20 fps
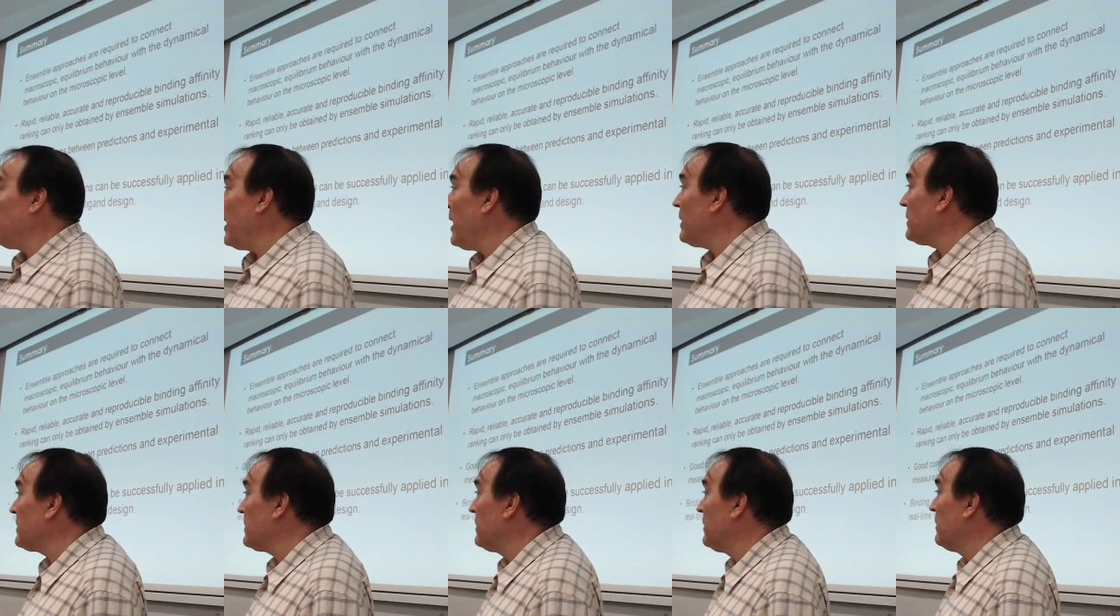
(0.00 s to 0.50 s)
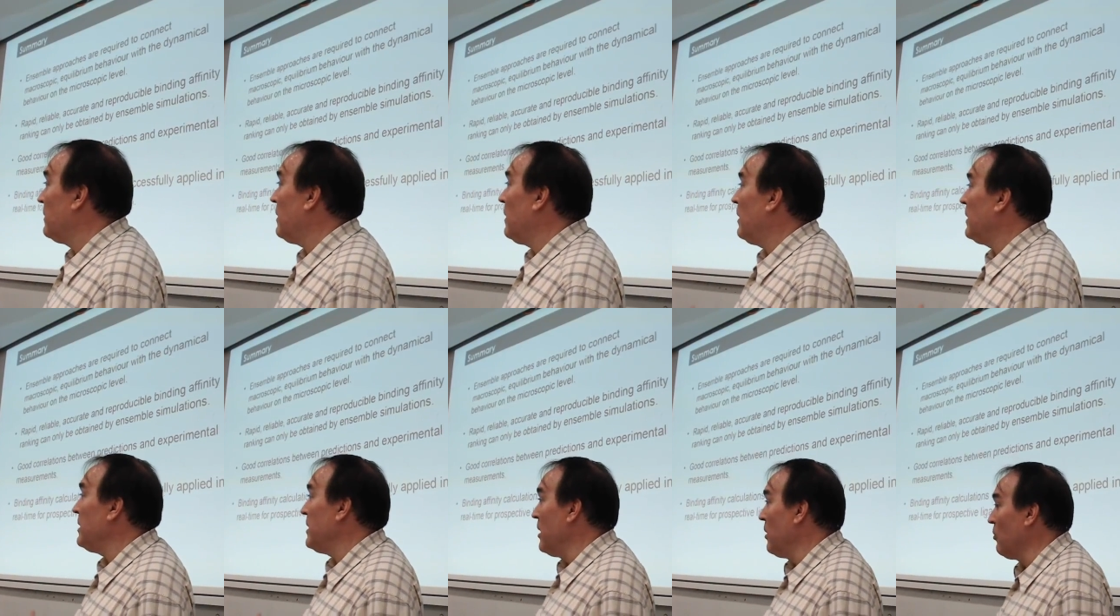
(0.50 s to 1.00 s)
year or so.
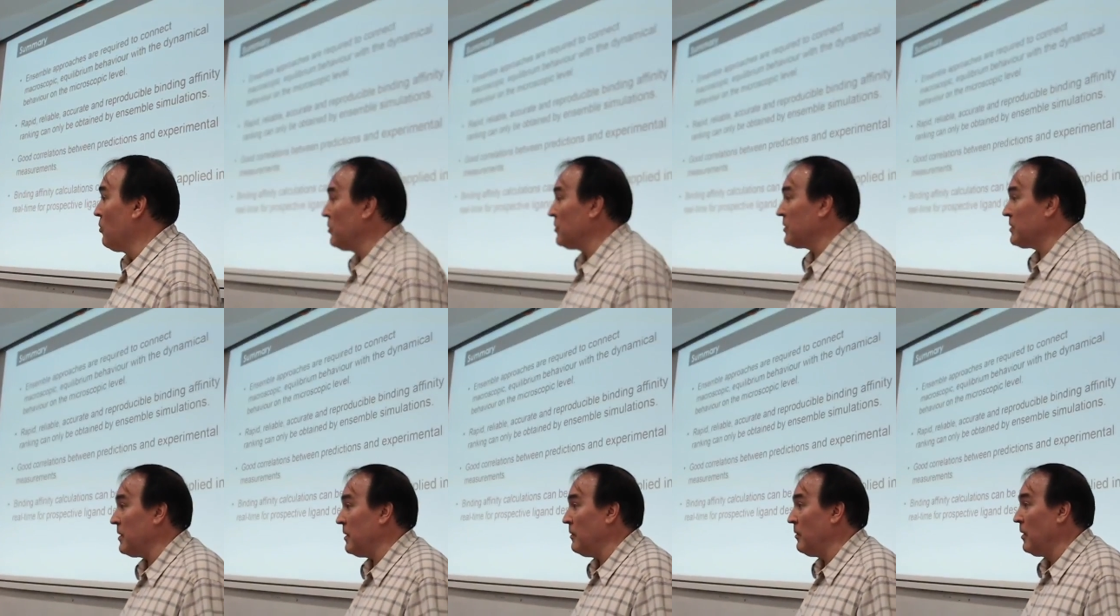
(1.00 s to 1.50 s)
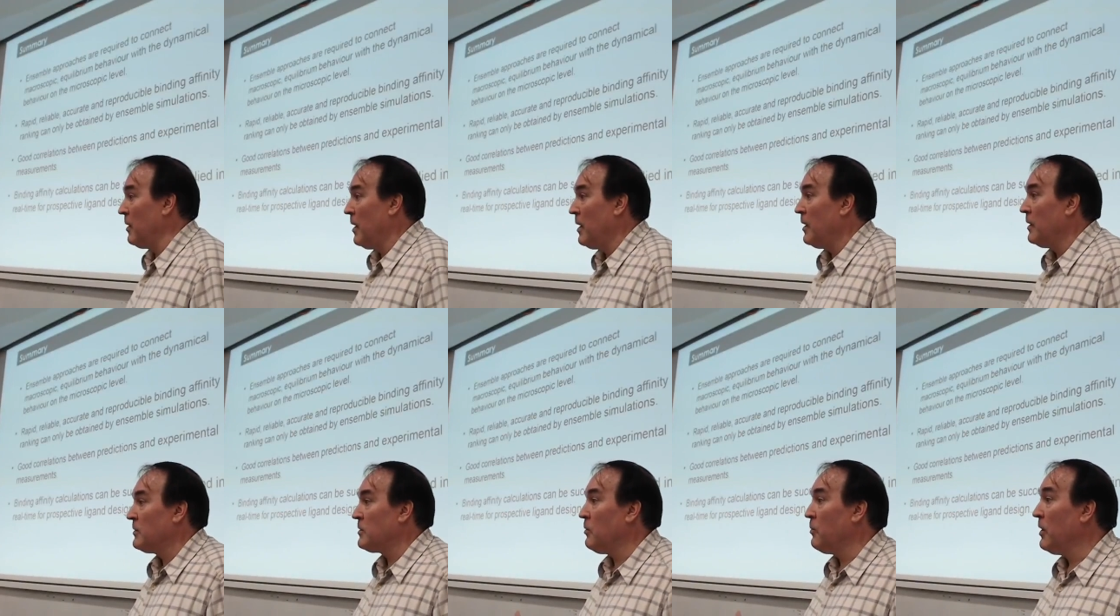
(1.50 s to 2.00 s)
So we're not
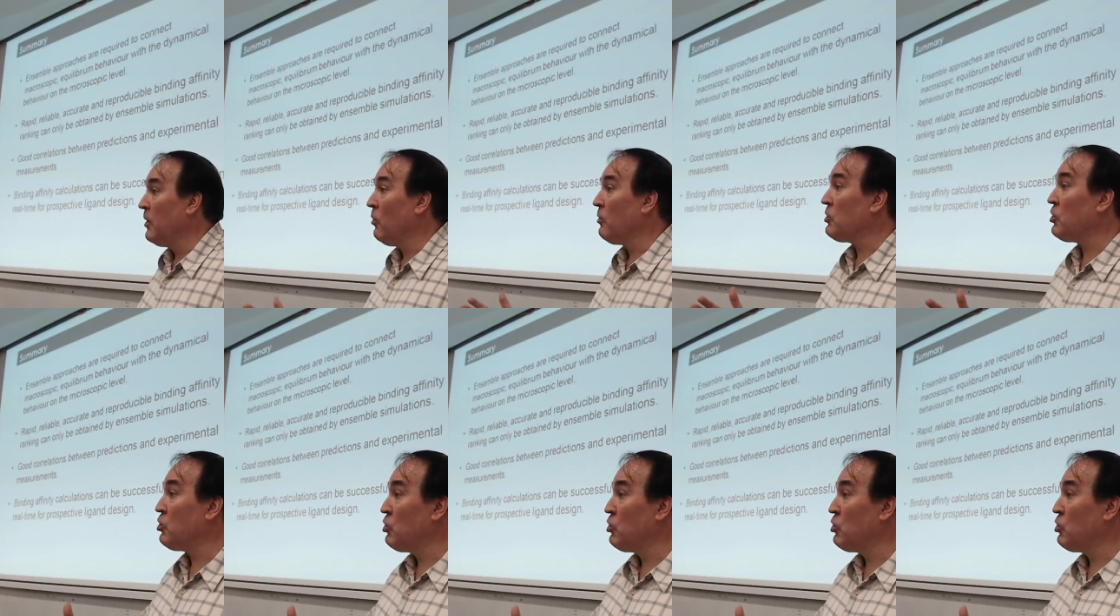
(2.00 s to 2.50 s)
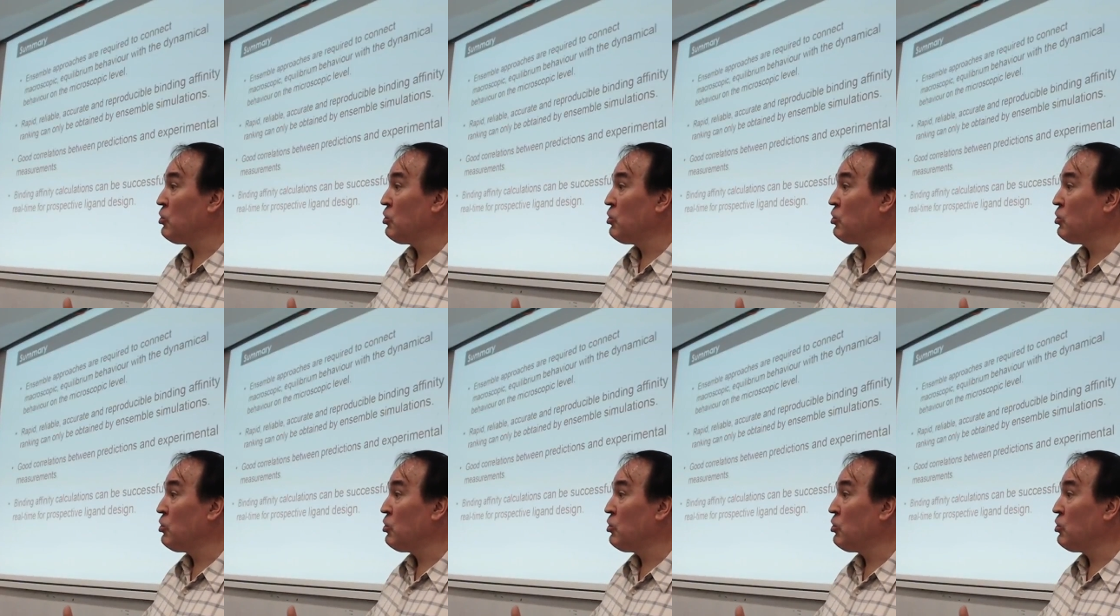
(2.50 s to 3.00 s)
short of
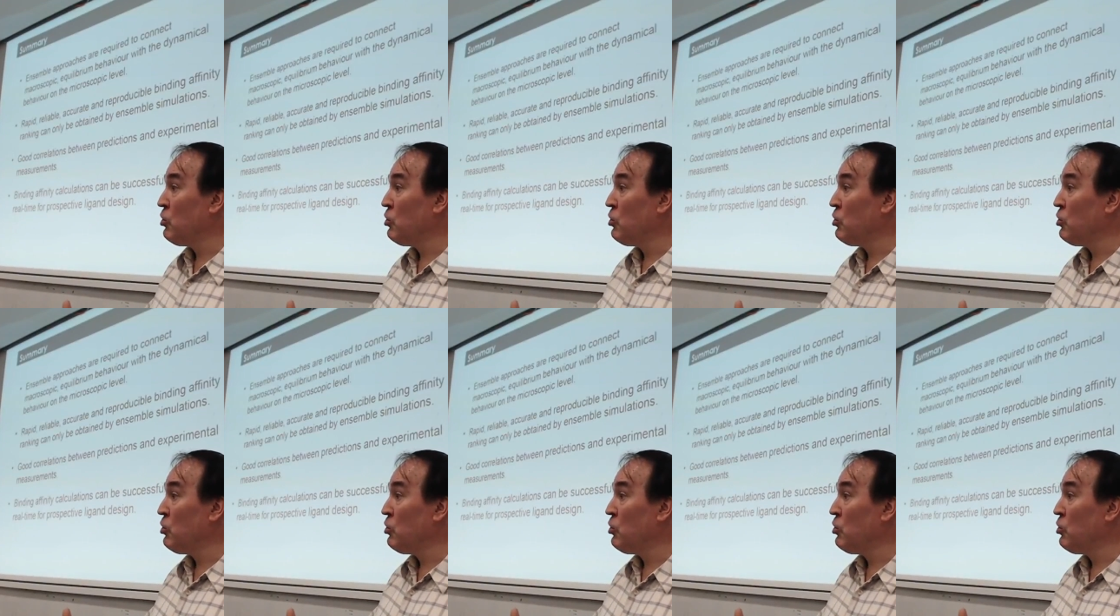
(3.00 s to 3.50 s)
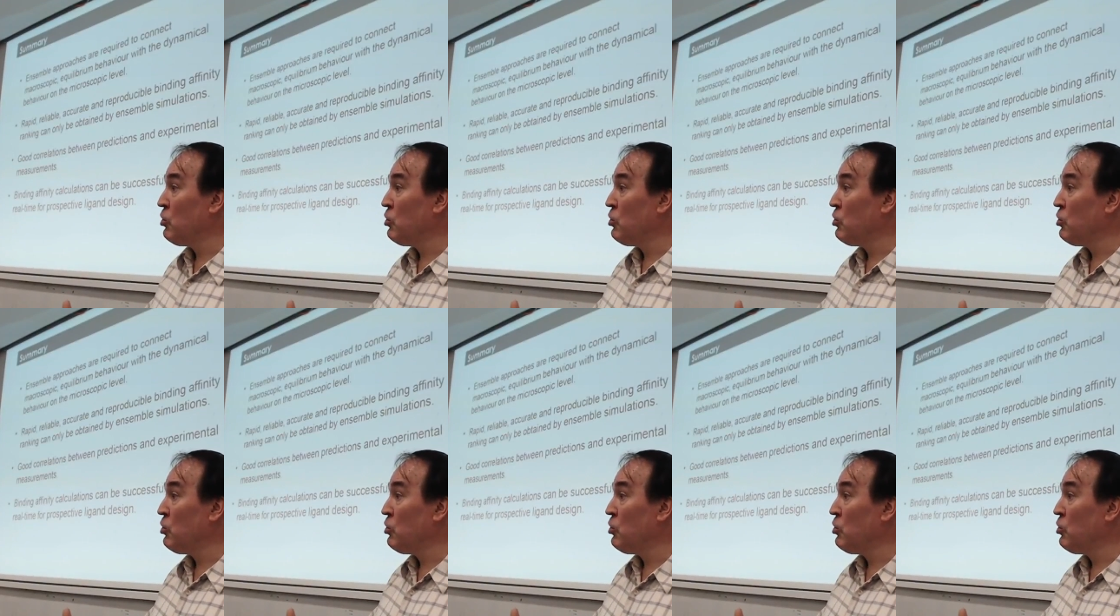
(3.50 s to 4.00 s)
capability to
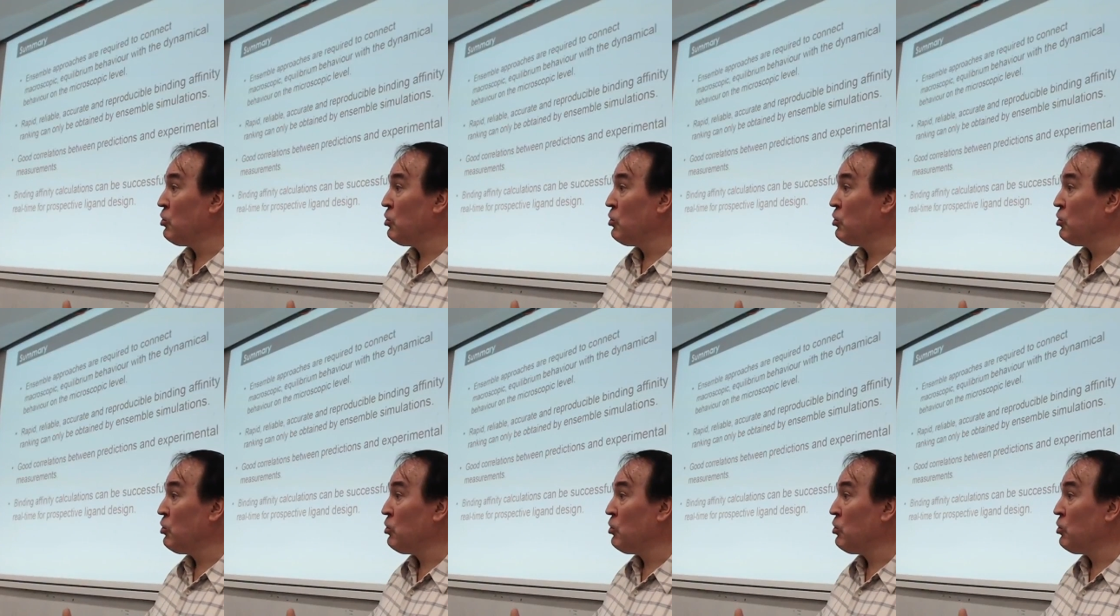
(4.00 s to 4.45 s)
run it here.